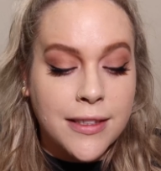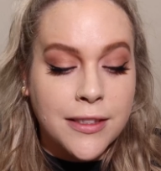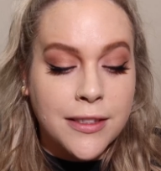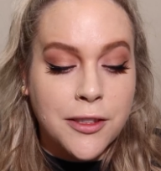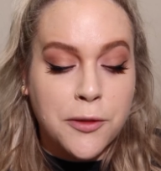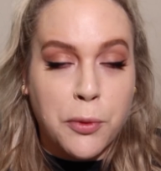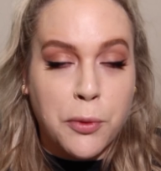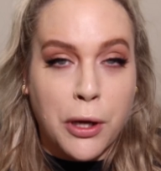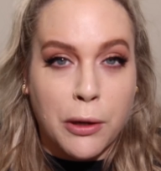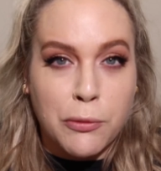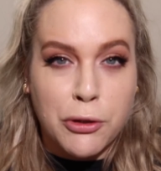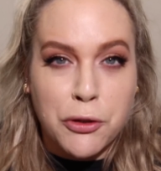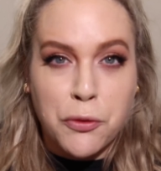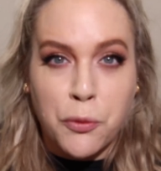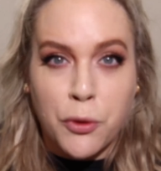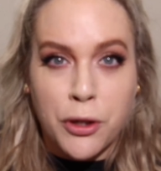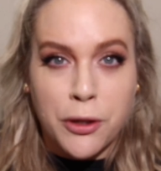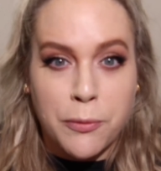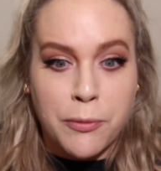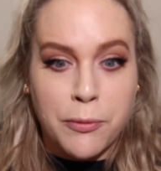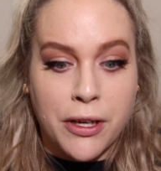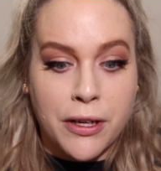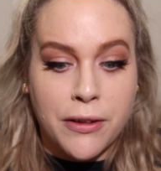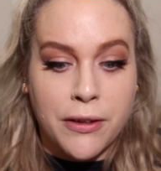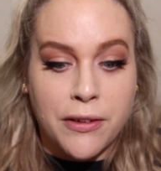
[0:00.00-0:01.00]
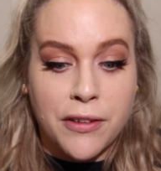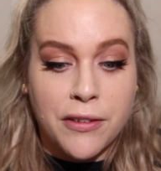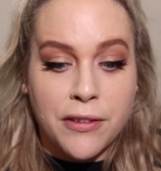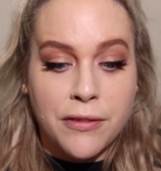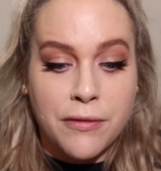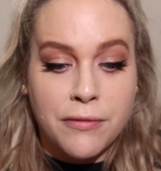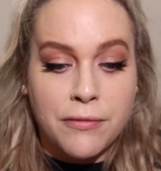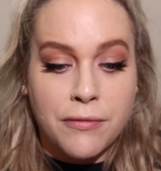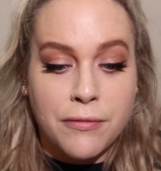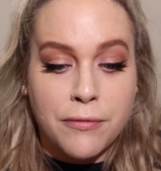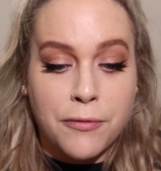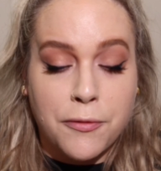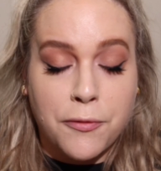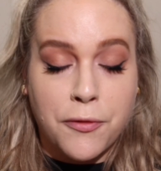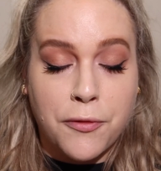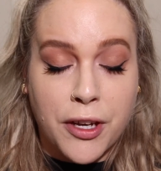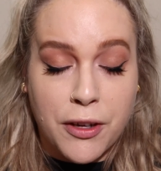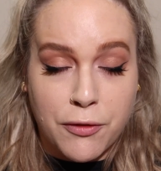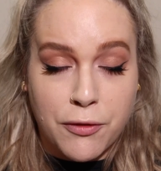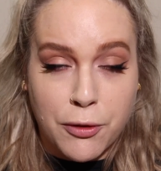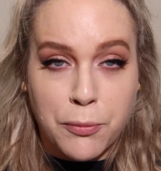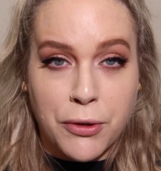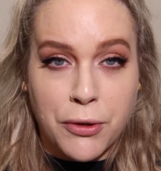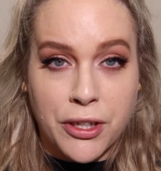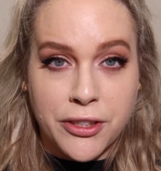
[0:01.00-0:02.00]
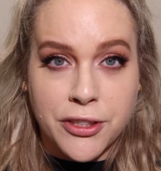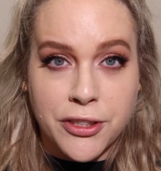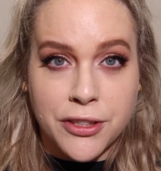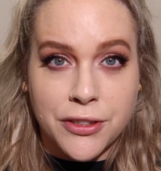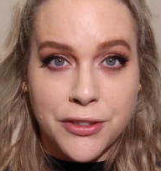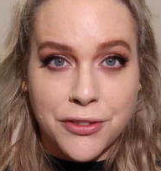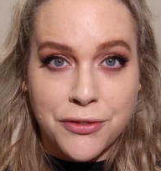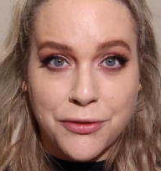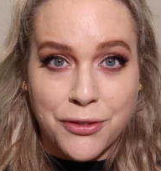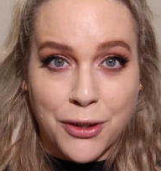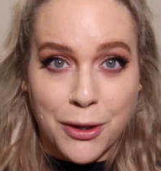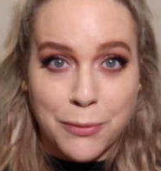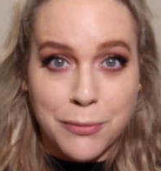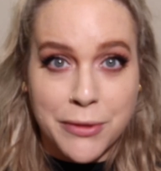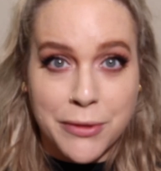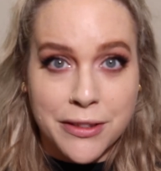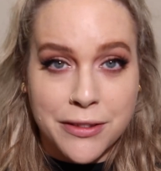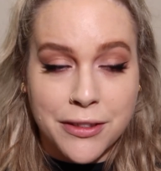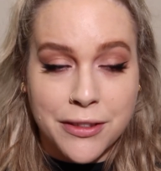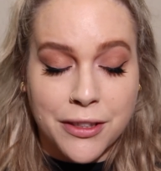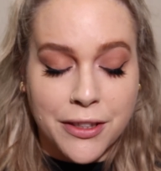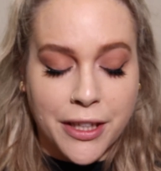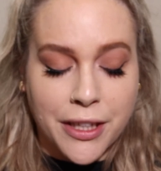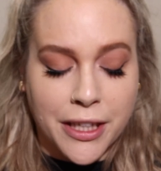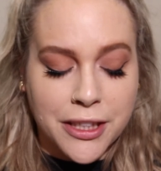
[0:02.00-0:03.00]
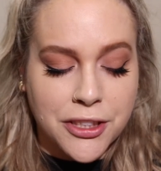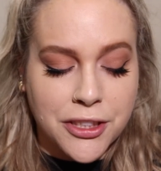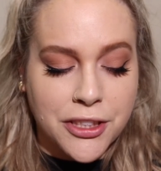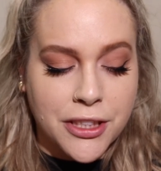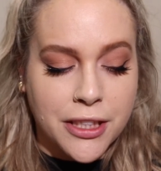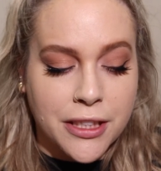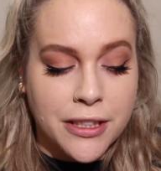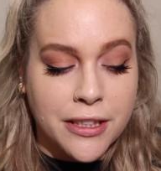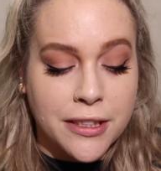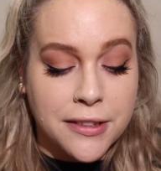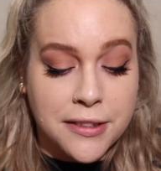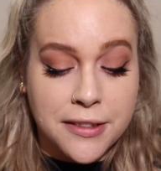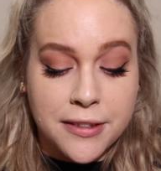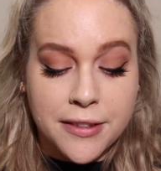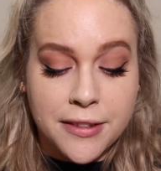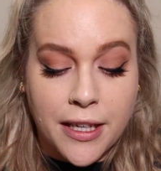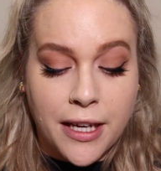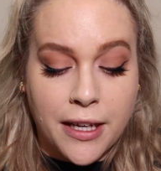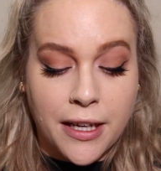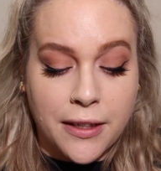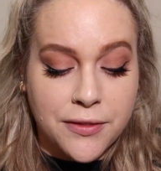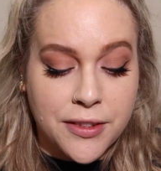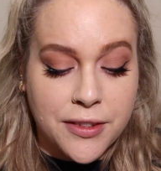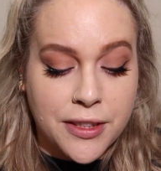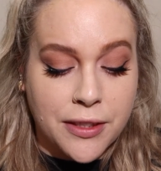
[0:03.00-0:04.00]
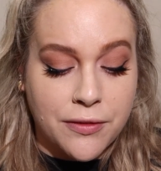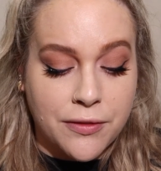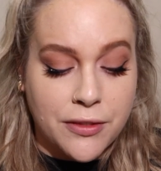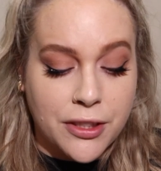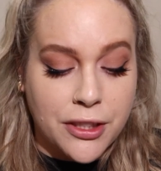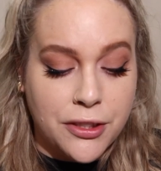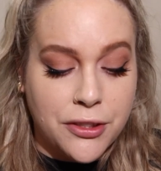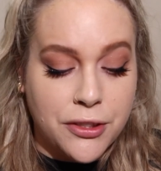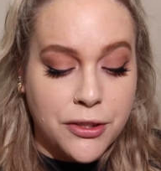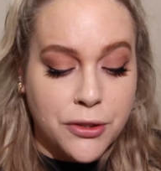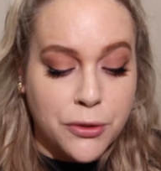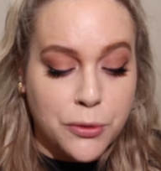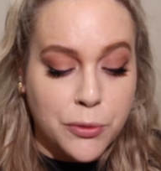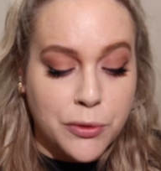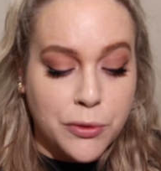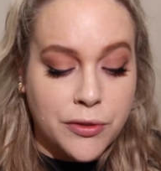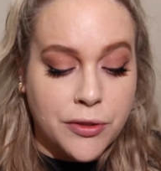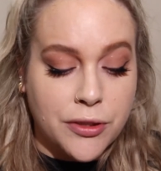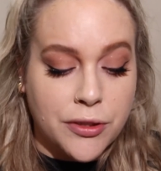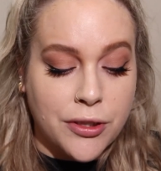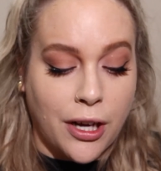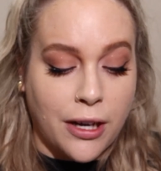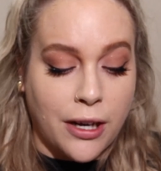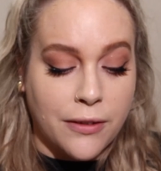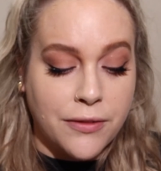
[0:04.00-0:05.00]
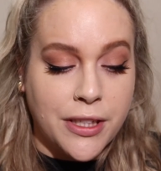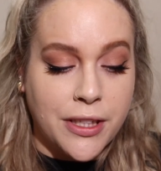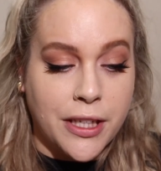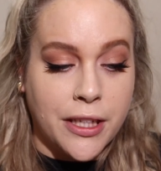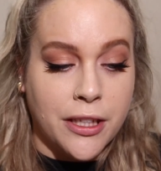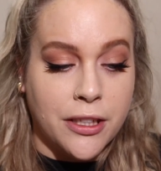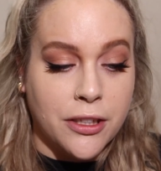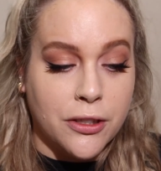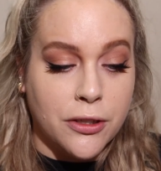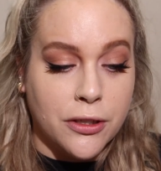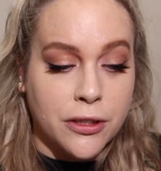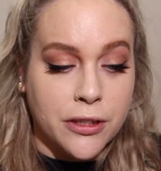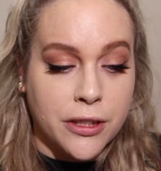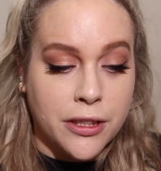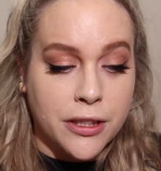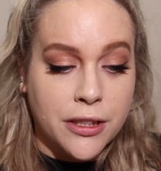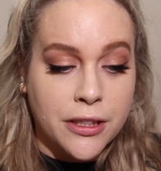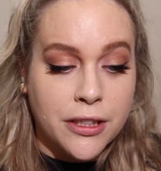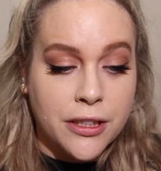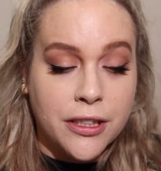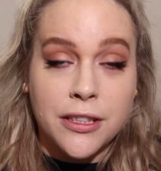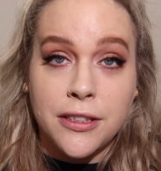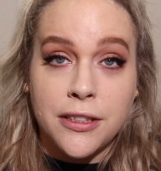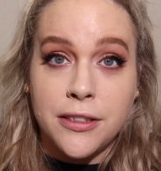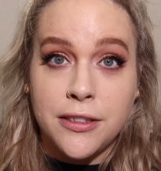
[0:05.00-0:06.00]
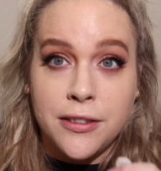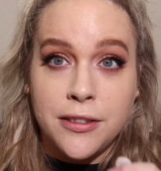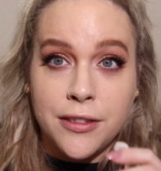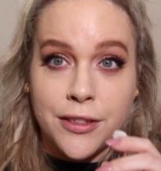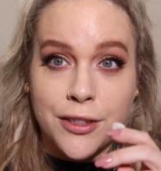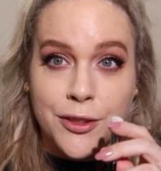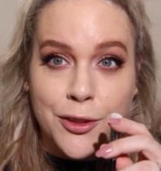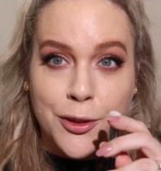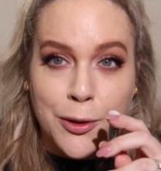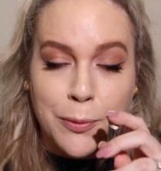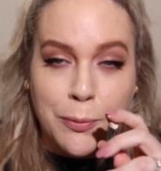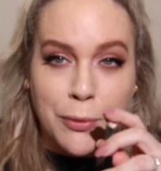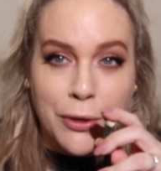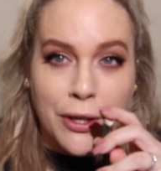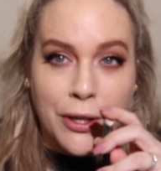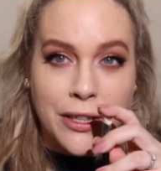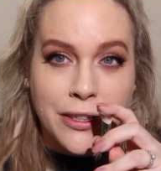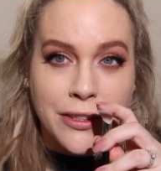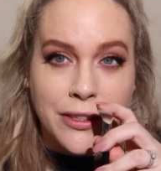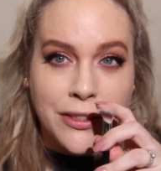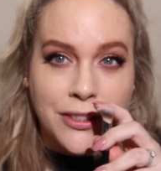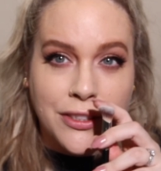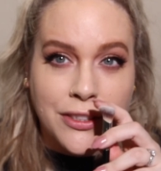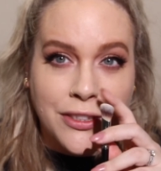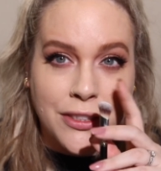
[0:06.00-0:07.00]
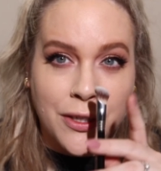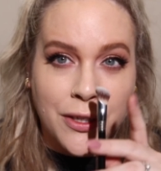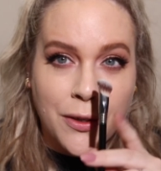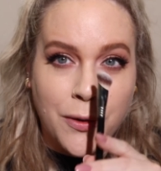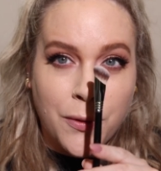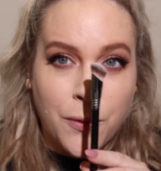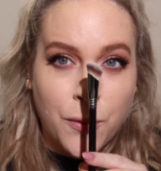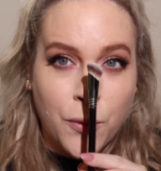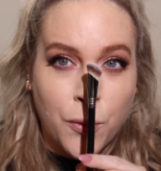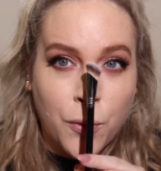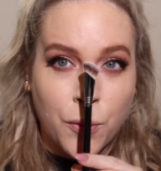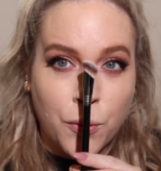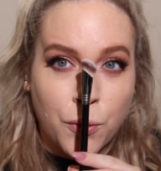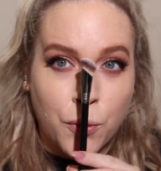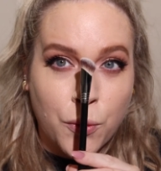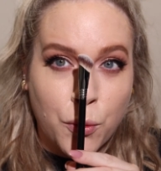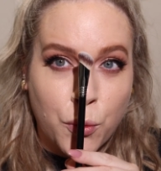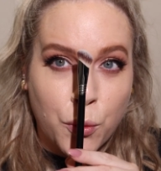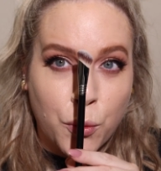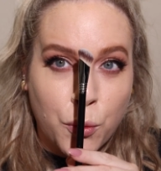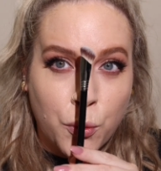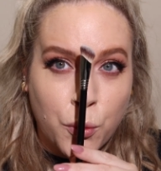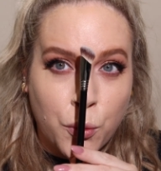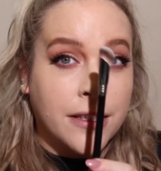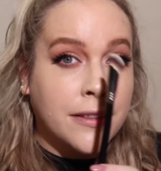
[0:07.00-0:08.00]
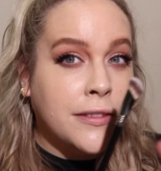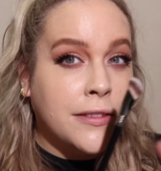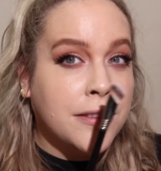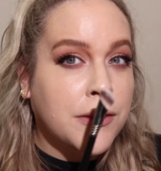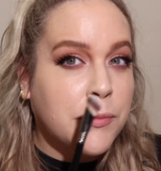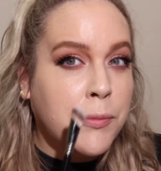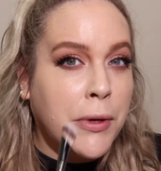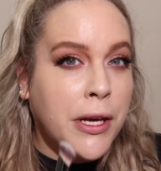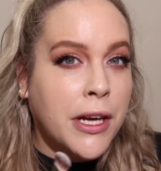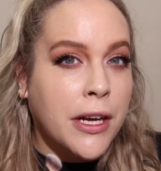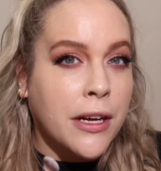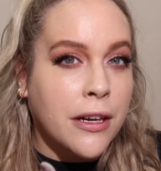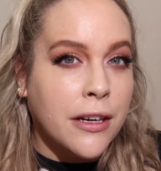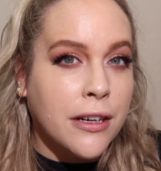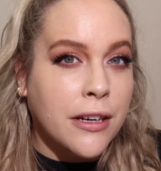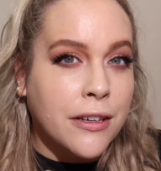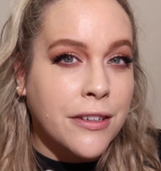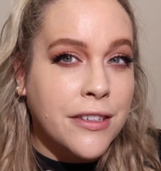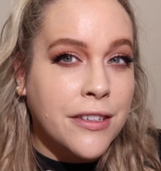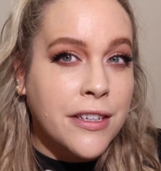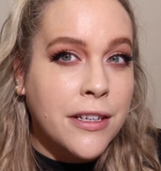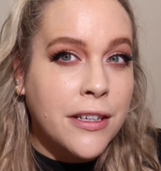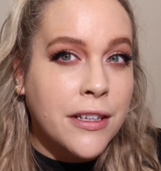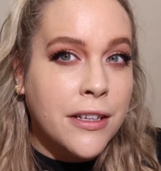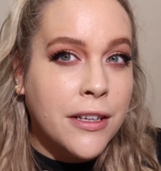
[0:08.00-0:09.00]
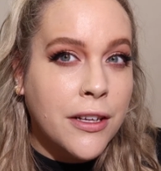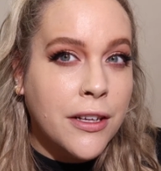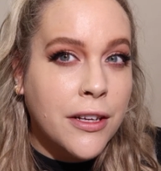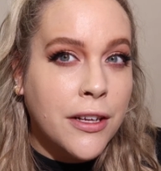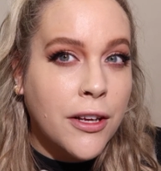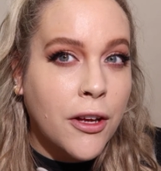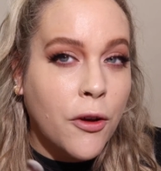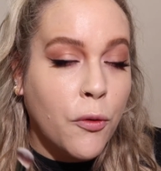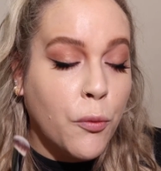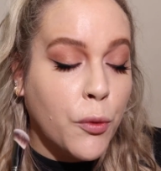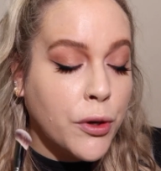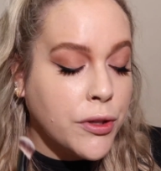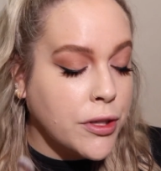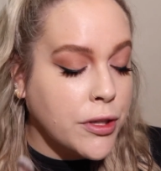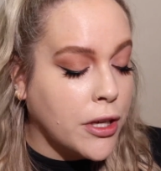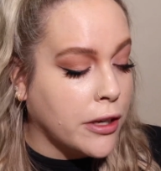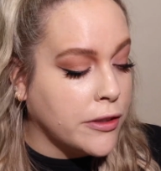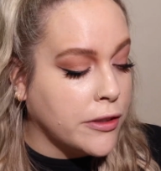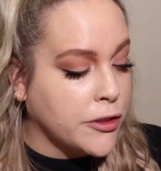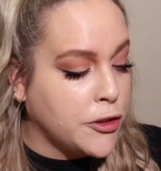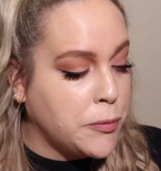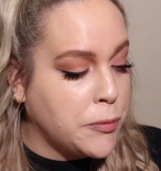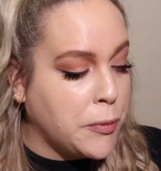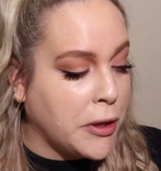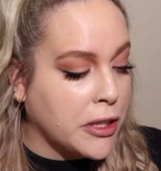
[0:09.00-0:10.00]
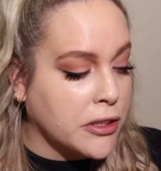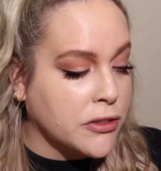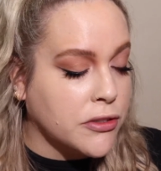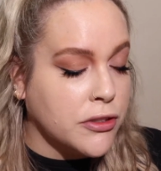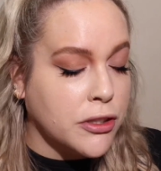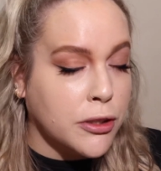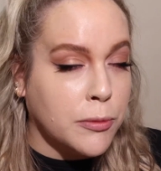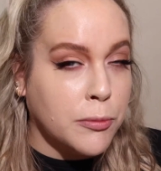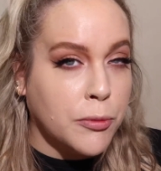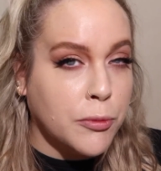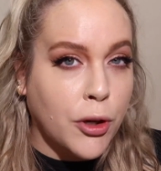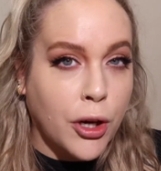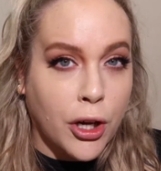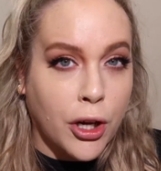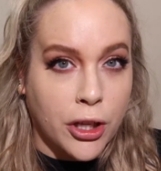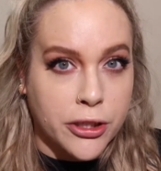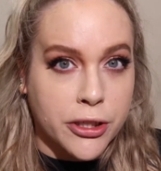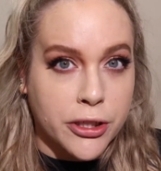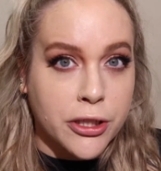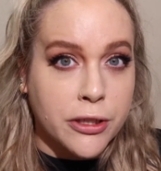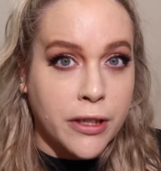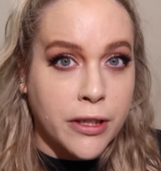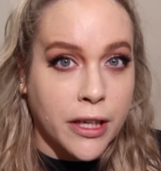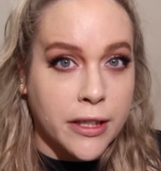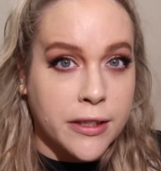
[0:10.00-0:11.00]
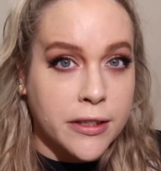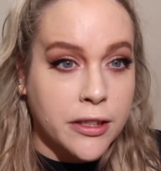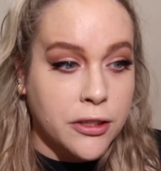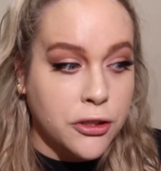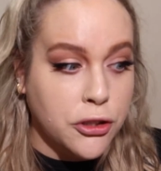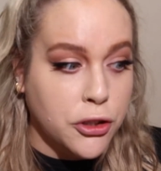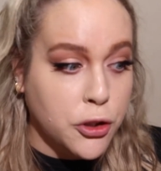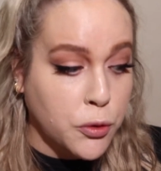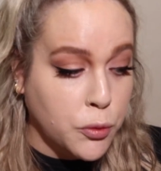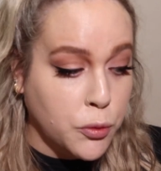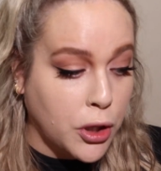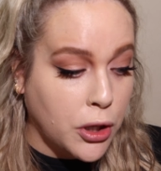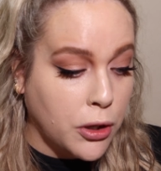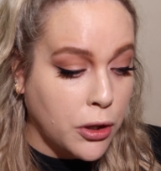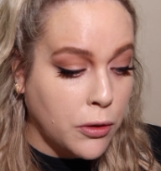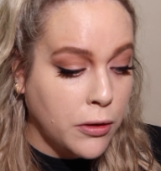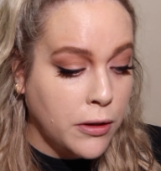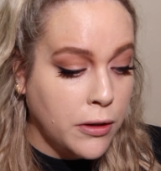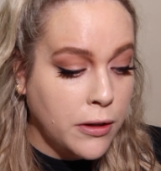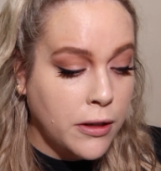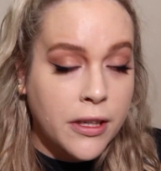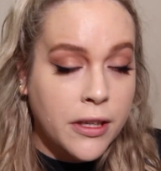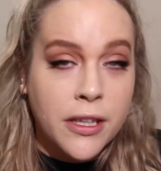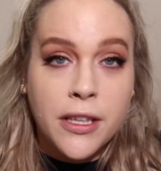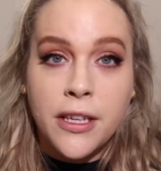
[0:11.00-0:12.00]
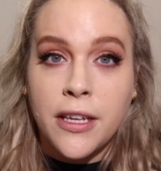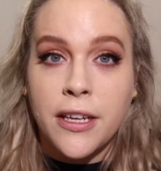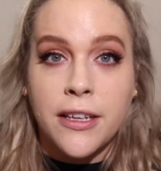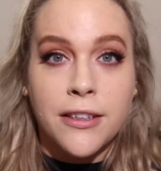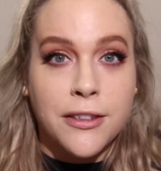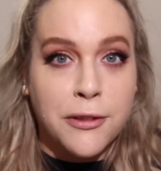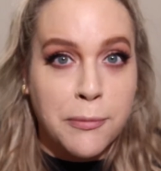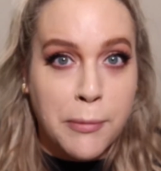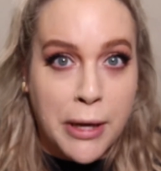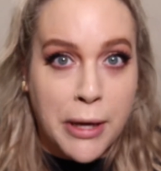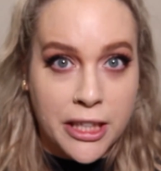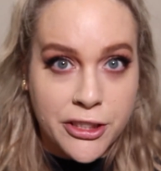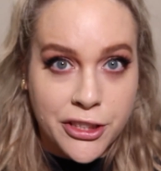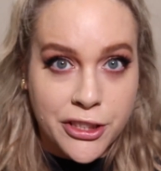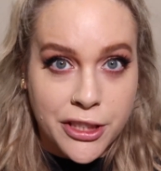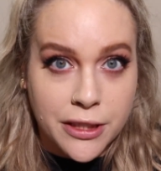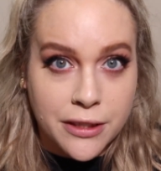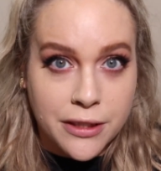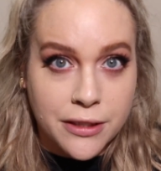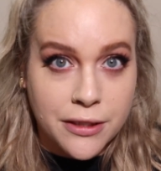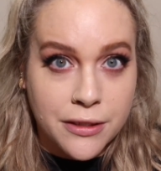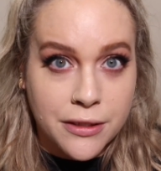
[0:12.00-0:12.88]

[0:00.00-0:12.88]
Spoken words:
is probably one of my favorite brushes from this collection. This is the F72 Soft Angled Concealer Brush. This paired with our Spectrum Color Correcting Duo is magic.